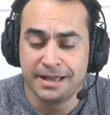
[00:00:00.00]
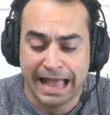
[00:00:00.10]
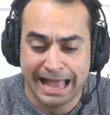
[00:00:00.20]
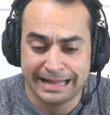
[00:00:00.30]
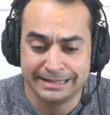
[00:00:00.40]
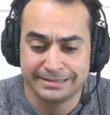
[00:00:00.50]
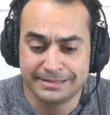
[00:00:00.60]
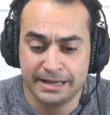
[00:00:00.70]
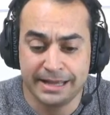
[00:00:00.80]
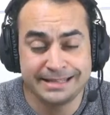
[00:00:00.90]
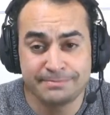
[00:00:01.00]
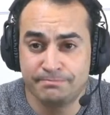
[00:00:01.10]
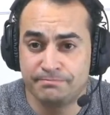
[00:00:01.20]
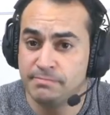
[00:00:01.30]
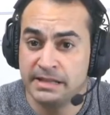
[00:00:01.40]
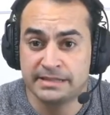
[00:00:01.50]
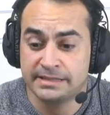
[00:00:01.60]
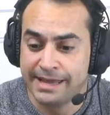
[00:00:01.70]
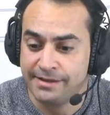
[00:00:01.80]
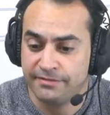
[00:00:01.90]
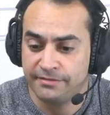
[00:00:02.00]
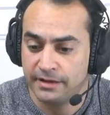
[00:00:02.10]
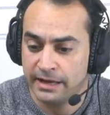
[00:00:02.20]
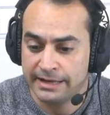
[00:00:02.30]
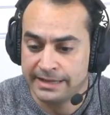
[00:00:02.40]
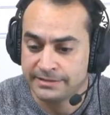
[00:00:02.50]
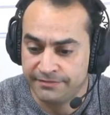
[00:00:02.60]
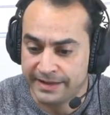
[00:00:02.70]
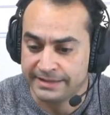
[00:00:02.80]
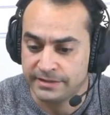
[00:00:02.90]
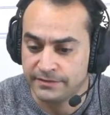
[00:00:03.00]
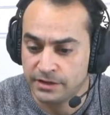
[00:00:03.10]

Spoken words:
and it's safe and it's effective.